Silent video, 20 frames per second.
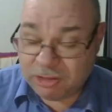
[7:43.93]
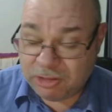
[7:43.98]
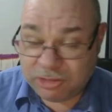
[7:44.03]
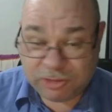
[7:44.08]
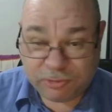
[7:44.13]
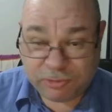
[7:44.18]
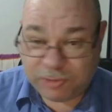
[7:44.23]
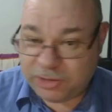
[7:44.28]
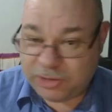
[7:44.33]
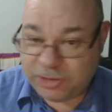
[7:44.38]

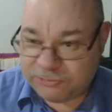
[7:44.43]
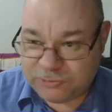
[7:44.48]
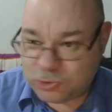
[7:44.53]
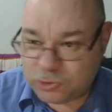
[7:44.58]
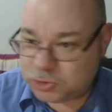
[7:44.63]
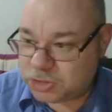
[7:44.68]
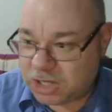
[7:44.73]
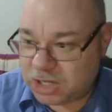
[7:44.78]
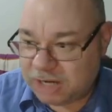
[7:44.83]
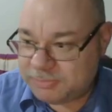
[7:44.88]
3 or
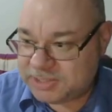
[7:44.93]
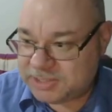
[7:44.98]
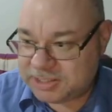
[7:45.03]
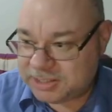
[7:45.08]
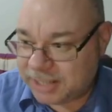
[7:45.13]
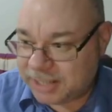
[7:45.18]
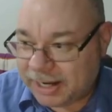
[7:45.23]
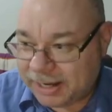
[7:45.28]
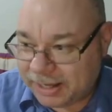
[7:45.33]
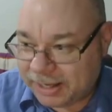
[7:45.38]
4 times a
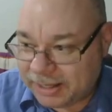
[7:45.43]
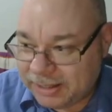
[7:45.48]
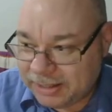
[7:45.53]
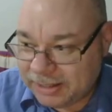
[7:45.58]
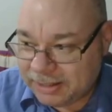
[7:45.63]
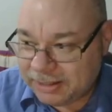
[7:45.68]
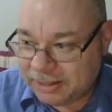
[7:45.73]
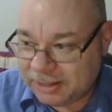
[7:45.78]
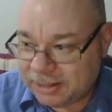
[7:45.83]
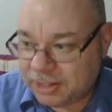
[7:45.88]

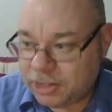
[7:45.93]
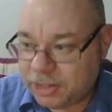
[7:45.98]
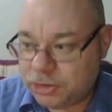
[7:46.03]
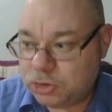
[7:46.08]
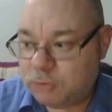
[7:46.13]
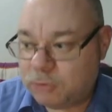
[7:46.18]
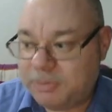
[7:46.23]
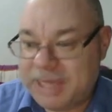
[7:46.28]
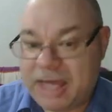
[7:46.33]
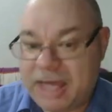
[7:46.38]
day,
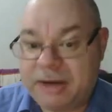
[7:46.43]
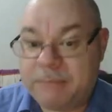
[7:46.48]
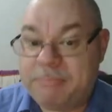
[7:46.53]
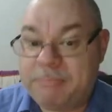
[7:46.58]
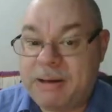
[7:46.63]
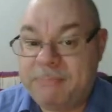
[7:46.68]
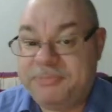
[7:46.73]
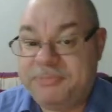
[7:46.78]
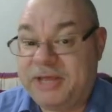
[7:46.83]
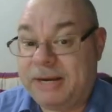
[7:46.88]
you'll be able to
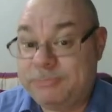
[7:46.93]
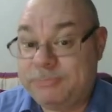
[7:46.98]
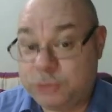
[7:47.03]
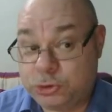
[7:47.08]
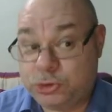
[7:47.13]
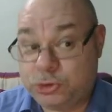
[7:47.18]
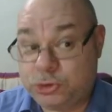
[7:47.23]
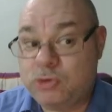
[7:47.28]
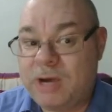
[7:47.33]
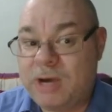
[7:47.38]
bump that up to
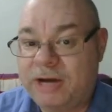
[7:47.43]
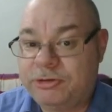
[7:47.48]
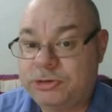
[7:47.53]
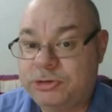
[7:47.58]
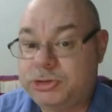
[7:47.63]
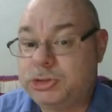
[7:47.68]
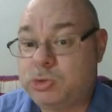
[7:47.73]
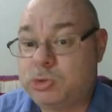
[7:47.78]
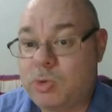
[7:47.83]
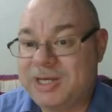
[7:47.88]

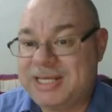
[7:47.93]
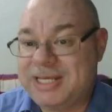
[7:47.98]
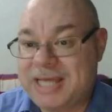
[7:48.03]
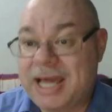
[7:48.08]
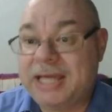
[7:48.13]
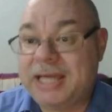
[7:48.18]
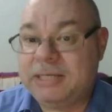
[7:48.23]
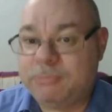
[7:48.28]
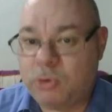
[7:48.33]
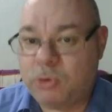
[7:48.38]

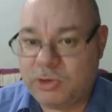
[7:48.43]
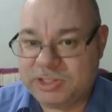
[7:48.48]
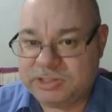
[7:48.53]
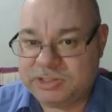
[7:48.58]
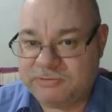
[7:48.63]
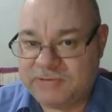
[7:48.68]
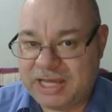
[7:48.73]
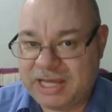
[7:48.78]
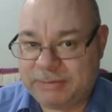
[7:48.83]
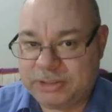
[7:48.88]
228 points
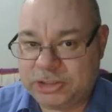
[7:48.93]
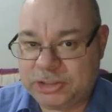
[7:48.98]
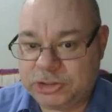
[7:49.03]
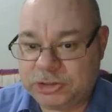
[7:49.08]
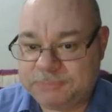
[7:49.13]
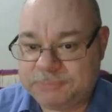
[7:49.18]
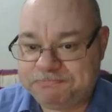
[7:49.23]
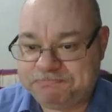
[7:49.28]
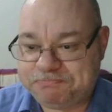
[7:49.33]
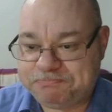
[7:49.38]
of
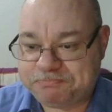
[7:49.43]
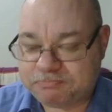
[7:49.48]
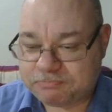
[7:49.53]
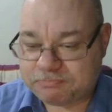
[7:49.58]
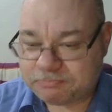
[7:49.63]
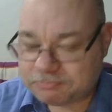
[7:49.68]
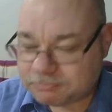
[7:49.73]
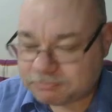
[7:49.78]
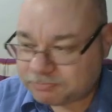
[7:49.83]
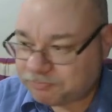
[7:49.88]
damage.
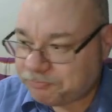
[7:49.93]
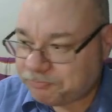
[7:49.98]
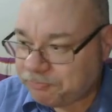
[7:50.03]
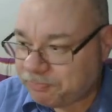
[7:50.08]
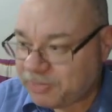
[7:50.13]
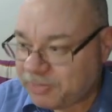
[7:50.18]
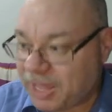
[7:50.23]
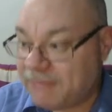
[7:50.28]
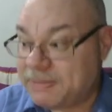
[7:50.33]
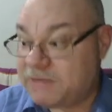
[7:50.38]

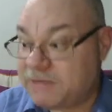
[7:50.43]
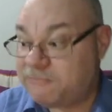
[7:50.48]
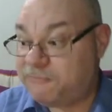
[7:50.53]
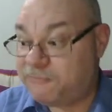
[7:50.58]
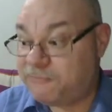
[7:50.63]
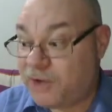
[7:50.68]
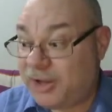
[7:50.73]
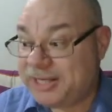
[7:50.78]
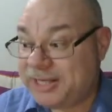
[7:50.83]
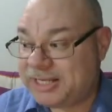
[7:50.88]
And then
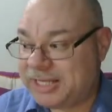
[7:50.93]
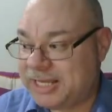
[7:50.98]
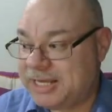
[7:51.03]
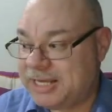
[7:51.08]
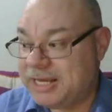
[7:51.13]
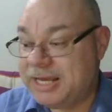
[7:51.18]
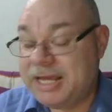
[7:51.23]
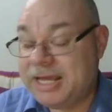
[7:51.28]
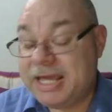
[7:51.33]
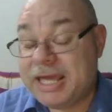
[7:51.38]
finally,
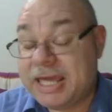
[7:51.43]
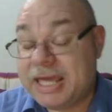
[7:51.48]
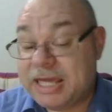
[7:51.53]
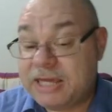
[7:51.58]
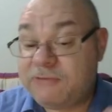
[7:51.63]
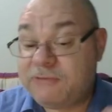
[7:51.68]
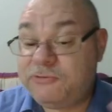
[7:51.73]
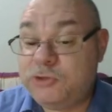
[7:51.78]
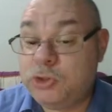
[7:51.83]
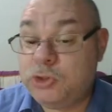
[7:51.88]

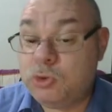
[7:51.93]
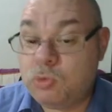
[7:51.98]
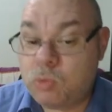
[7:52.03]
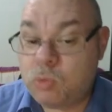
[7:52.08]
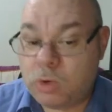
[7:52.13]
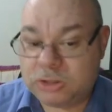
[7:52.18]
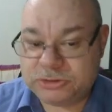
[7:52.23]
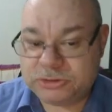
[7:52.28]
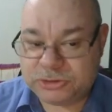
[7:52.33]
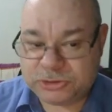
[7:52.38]
if you
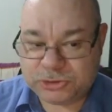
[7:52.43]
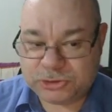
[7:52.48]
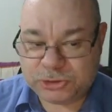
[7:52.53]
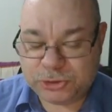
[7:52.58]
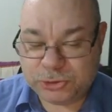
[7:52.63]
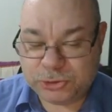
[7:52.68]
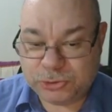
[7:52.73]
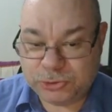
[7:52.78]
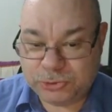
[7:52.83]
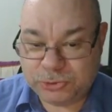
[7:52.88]
want
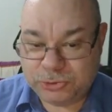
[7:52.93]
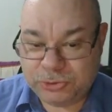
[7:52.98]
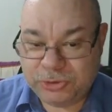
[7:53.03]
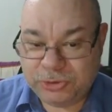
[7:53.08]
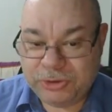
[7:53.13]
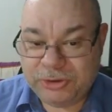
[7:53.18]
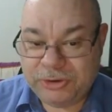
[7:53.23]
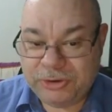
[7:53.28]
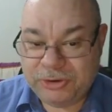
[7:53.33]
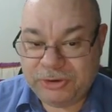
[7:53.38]
to
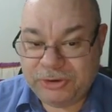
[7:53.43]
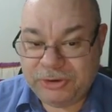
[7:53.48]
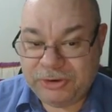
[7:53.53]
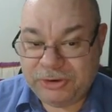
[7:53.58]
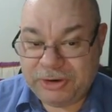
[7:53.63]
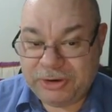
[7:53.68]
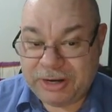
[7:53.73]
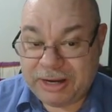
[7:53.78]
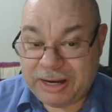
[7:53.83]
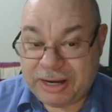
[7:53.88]

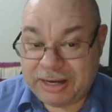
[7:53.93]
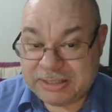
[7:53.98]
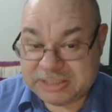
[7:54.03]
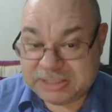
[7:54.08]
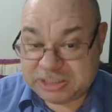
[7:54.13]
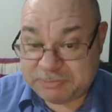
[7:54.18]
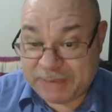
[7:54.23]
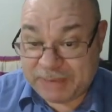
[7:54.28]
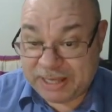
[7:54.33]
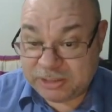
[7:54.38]

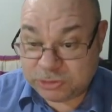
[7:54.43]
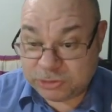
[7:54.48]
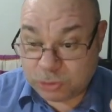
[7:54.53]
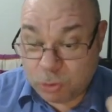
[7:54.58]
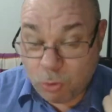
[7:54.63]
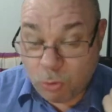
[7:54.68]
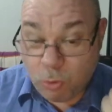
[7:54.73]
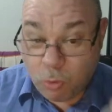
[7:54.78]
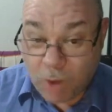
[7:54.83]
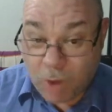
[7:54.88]
spend
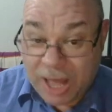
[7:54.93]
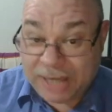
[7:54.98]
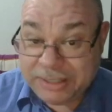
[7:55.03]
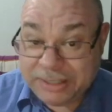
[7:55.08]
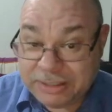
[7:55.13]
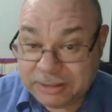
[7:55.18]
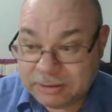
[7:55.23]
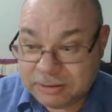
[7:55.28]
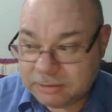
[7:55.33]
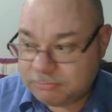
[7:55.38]

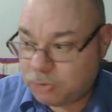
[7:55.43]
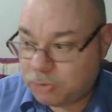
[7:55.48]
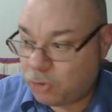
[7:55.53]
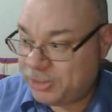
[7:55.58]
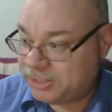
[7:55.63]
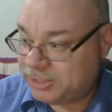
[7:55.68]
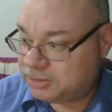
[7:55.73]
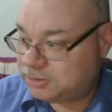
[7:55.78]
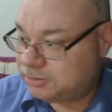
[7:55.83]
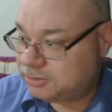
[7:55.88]
1
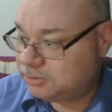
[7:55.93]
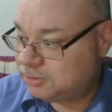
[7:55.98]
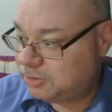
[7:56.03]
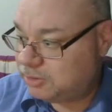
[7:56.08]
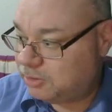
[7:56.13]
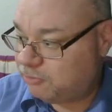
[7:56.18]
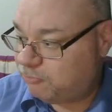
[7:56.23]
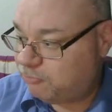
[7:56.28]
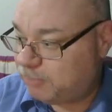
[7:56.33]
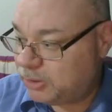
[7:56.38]
point
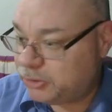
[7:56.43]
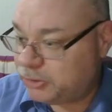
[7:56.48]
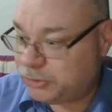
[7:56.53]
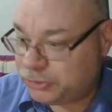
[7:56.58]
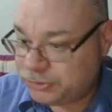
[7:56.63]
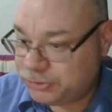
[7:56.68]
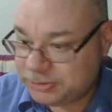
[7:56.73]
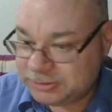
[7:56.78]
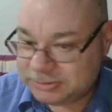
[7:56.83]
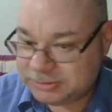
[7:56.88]
of
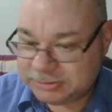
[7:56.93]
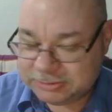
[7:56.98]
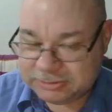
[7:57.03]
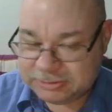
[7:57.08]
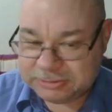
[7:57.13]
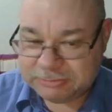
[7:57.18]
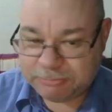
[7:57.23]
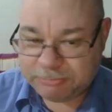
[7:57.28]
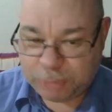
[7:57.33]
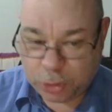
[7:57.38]
burn
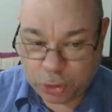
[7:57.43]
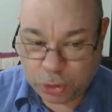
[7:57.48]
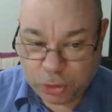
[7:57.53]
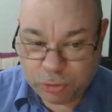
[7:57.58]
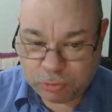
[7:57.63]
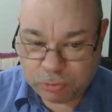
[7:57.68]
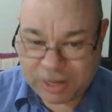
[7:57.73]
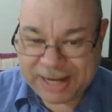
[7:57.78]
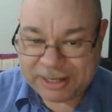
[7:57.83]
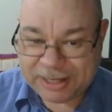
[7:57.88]
per
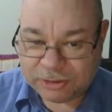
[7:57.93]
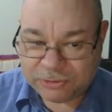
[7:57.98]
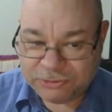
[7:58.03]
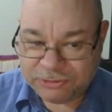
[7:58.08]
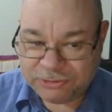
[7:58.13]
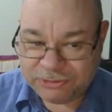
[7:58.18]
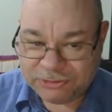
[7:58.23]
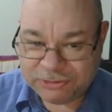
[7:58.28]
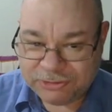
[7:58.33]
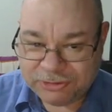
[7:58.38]

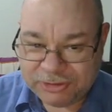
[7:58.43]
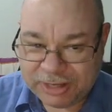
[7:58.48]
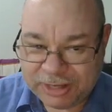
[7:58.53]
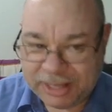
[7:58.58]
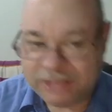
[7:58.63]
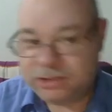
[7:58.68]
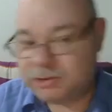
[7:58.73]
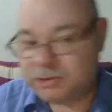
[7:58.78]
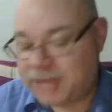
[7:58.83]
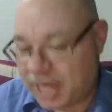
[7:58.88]
round,
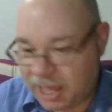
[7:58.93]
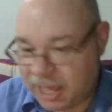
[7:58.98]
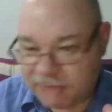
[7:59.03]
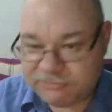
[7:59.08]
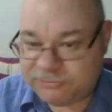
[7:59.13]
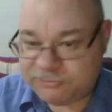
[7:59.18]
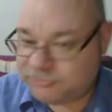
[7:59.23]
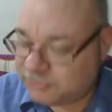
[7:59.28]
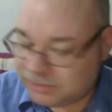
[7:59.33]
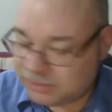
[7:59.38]
and you'll
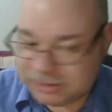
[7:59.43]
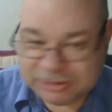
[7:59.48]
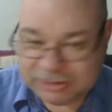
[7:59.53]
have